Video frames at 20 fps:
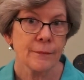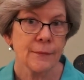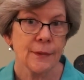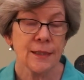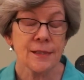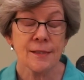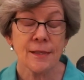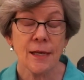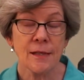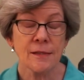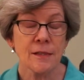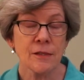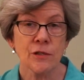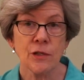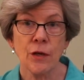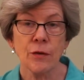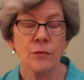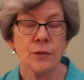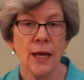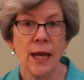It says its
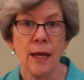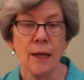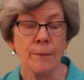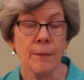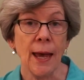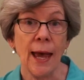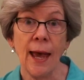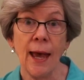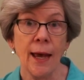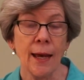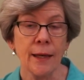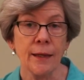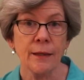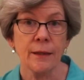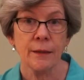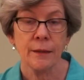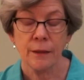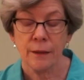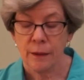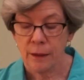own name, A.
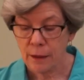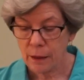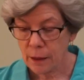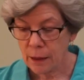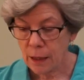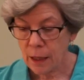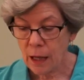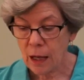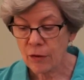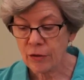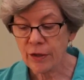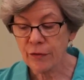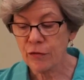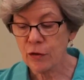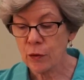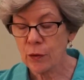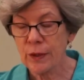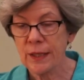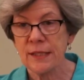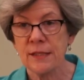I'll give
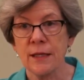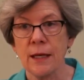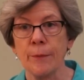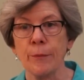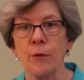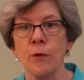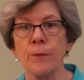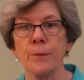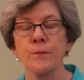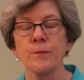you an example.